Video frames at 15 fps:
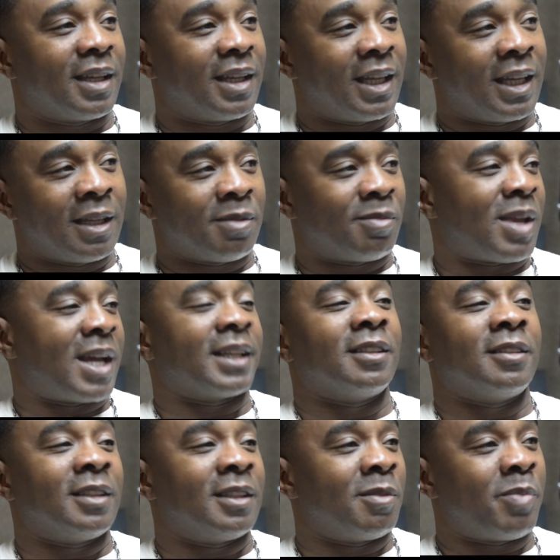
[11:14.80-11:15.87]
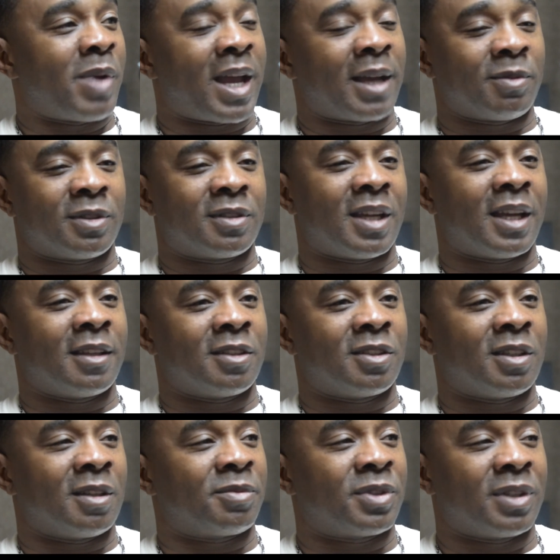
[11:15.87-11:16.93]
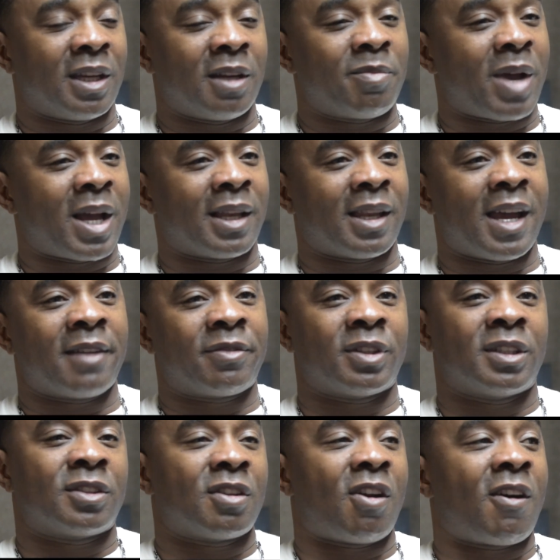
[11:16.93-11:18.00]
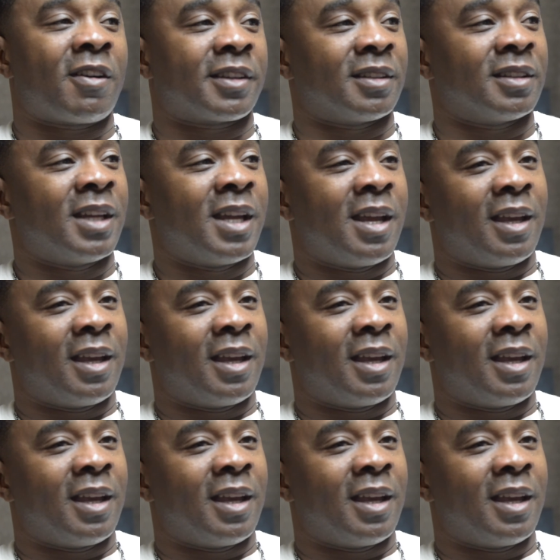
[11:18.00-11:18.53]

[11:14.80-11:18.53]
eating them like he's eating a bag of potato chips, and everybody laughing and talking.